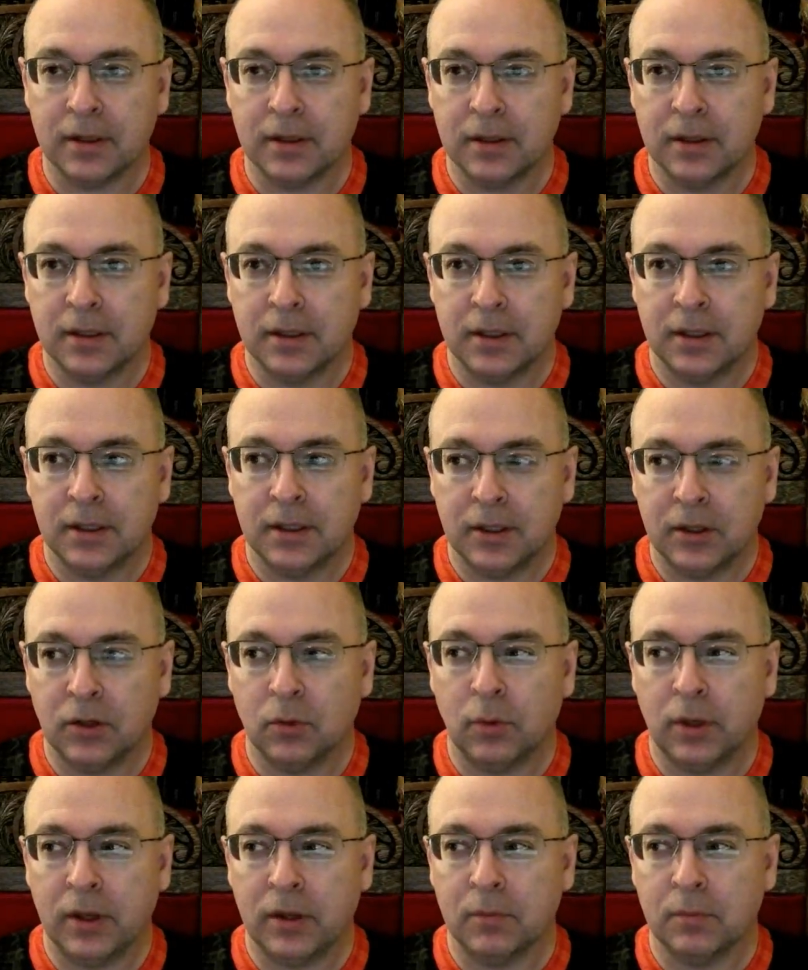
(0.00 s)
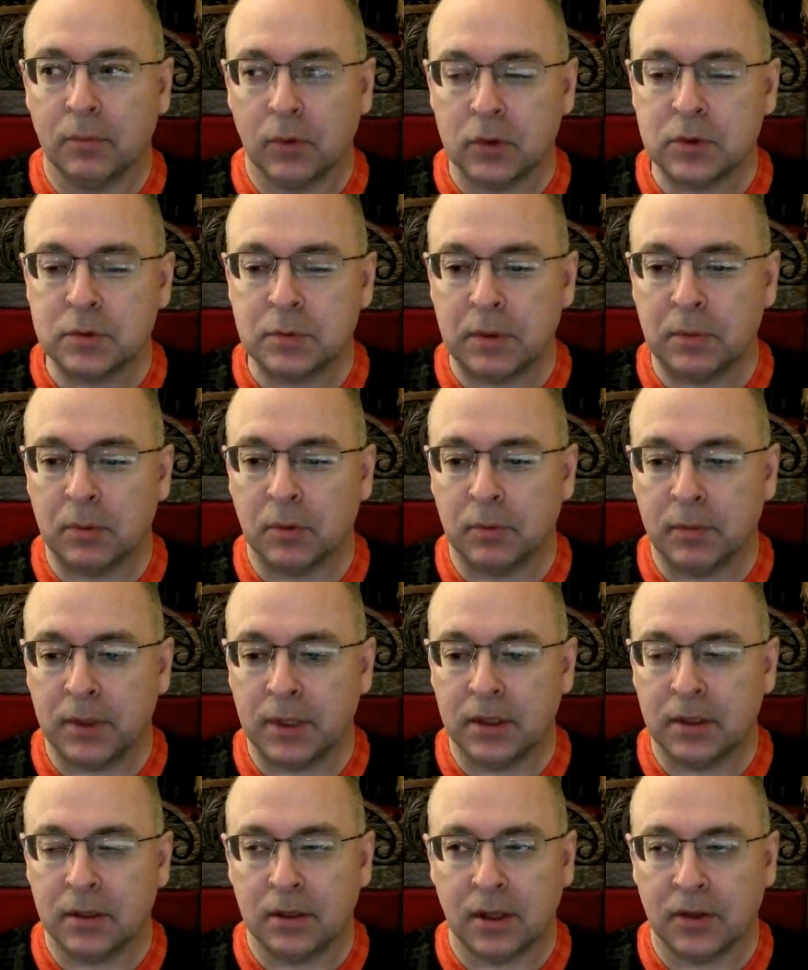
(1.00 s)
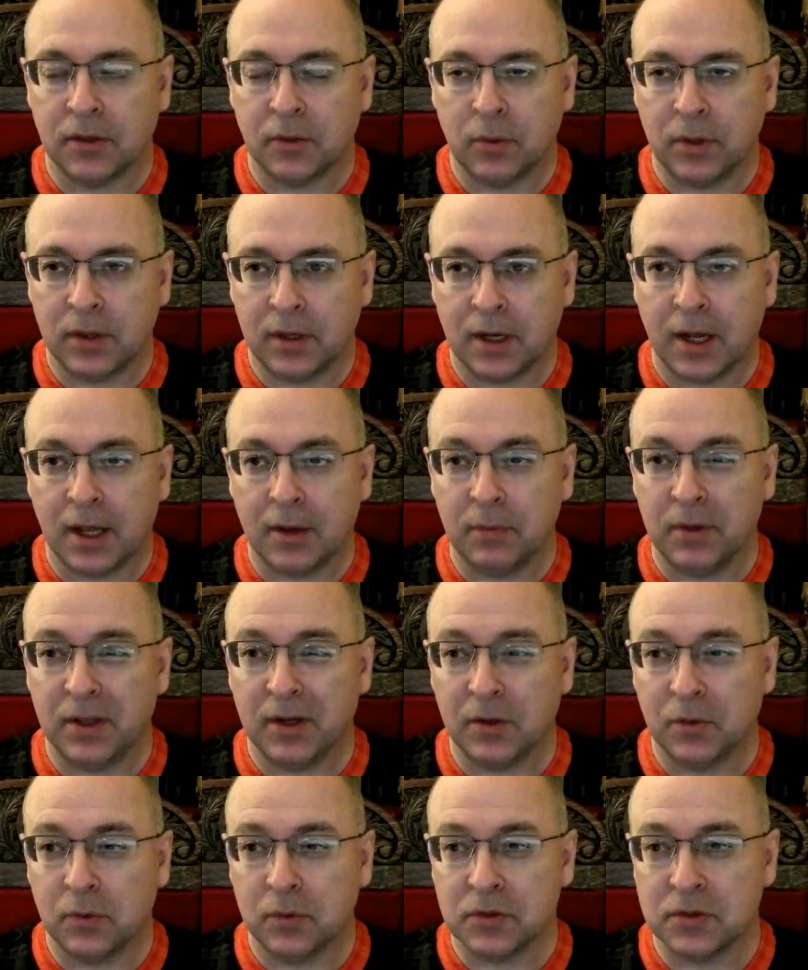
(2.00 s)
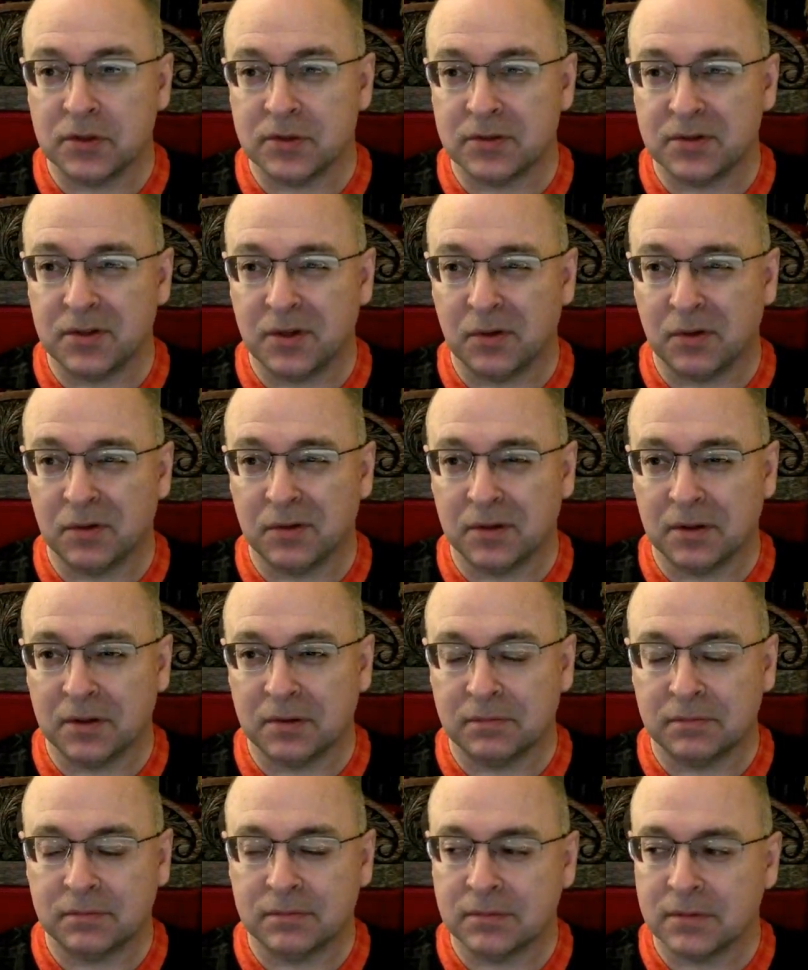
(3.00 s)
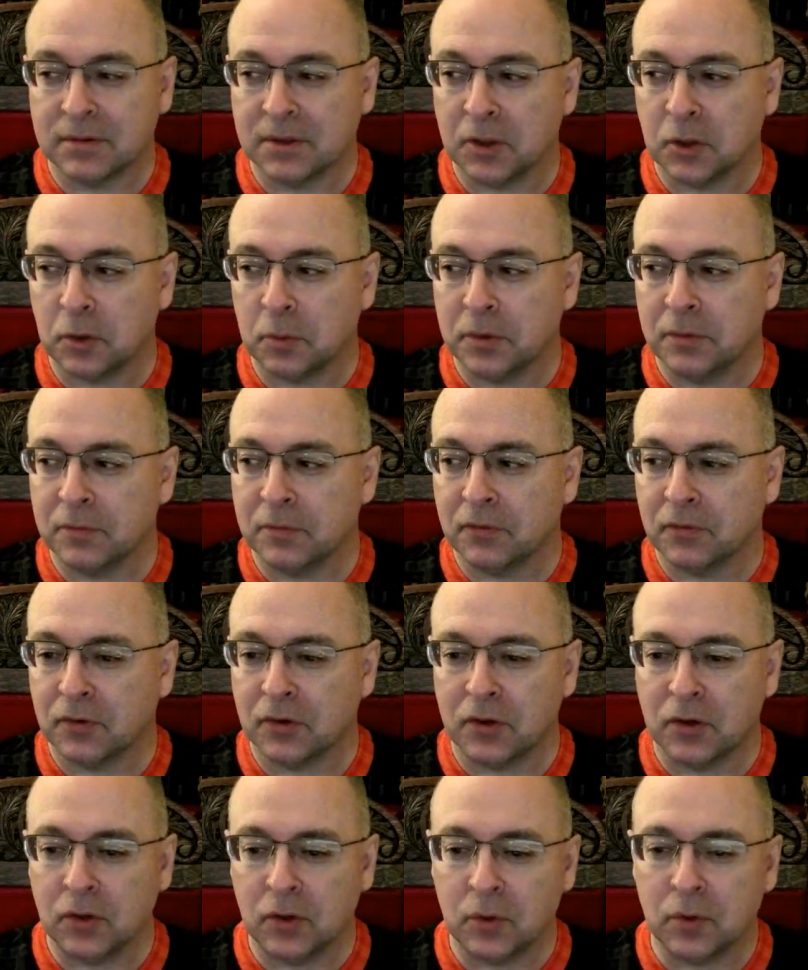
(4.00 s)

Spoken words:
in the way that most people mean it, not the way that I mean it, which is a little bit before noon.